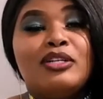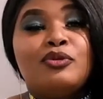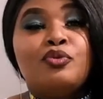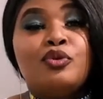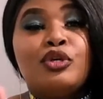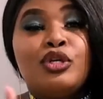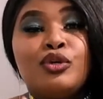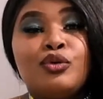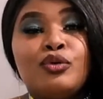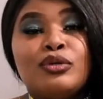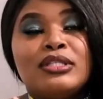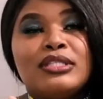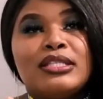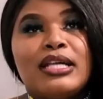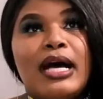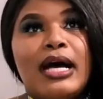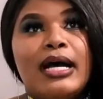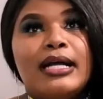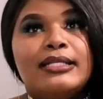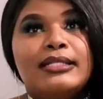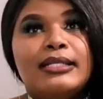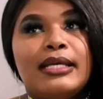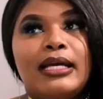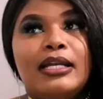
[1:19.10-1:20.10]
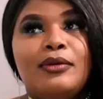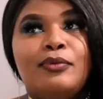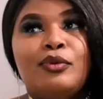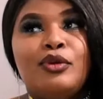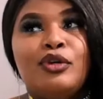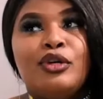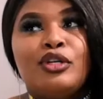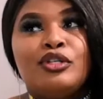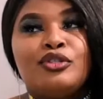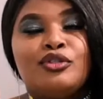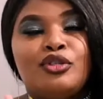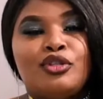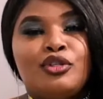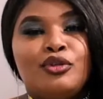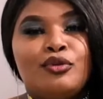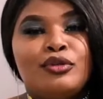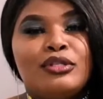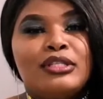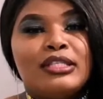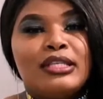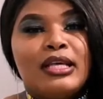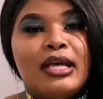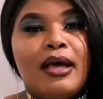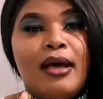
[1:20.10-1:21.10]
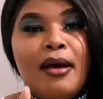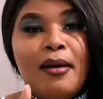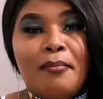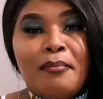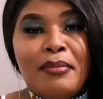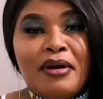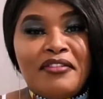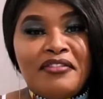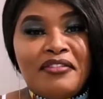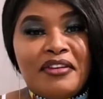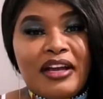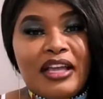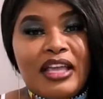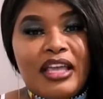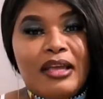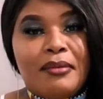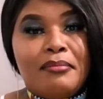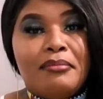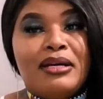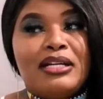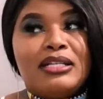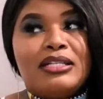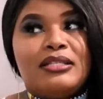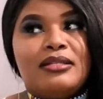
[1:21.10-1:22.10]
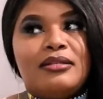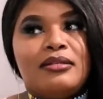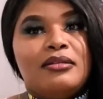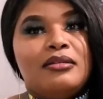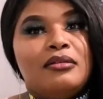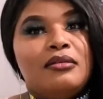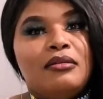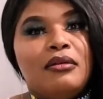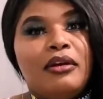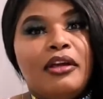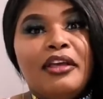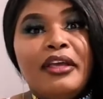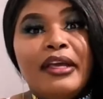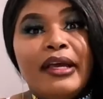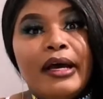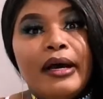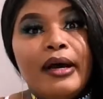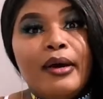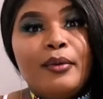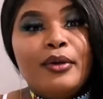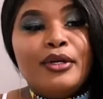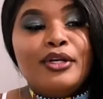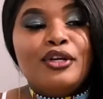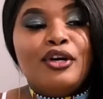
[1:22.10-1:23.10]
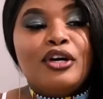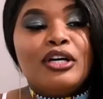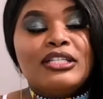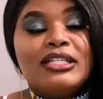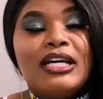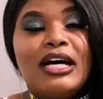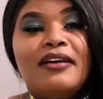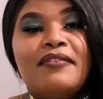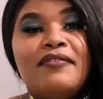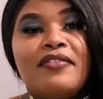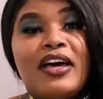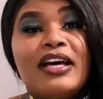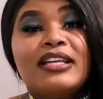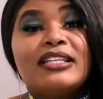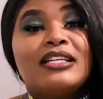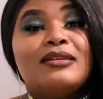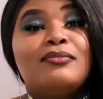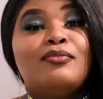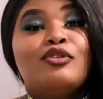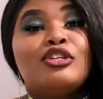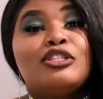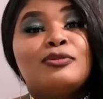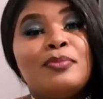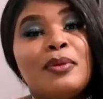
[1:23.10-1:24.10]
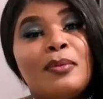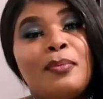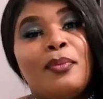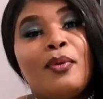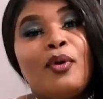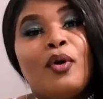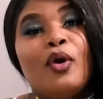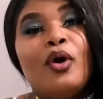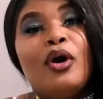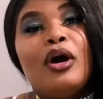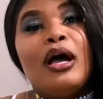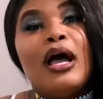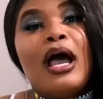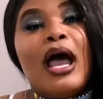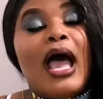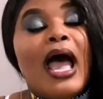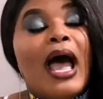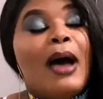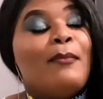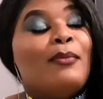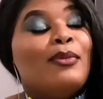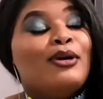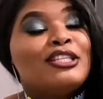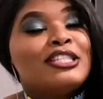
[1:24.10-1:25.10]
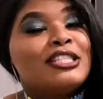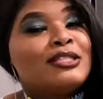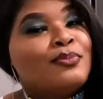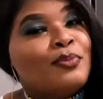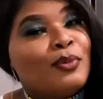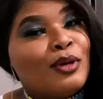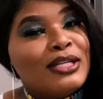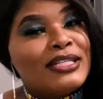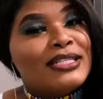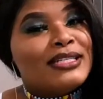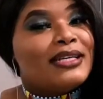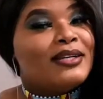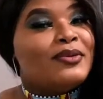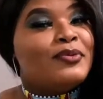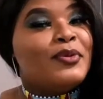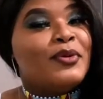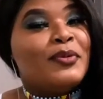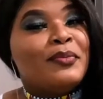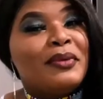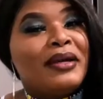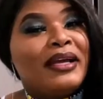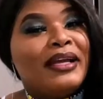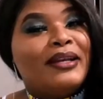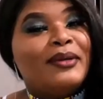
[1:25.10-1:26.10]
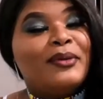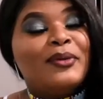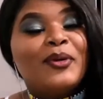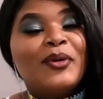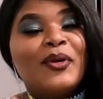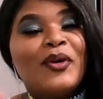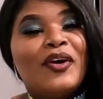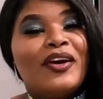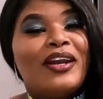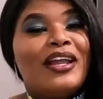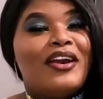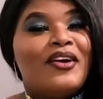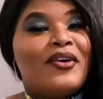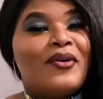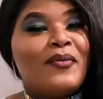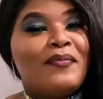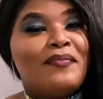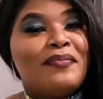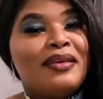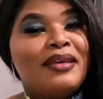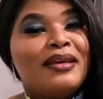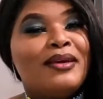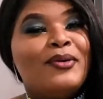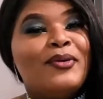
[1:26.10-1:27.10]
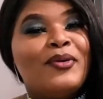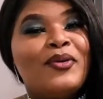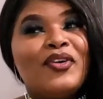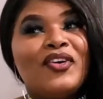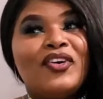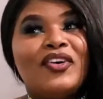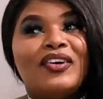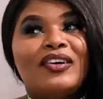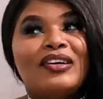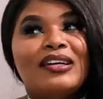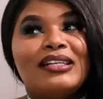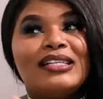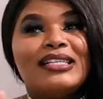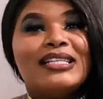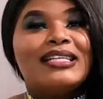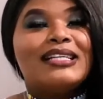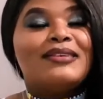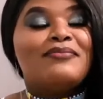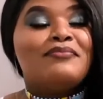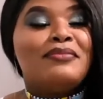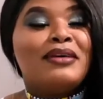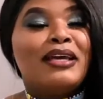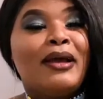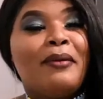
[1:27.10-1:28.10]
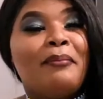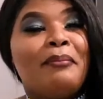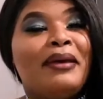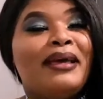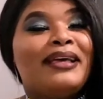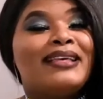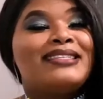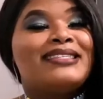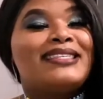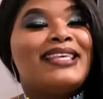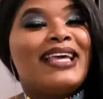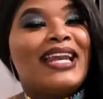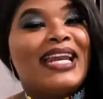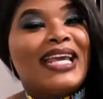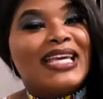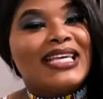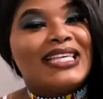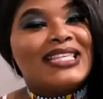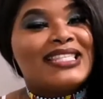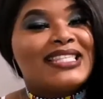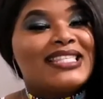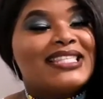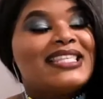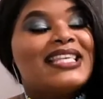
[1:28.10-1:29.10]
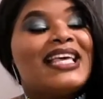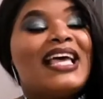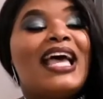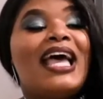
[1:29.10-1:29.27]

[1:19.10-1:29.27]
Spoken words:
we use that, and we also use mafake, but here we don't have that. And most people, most modern women who call Nairobi, who call big cities,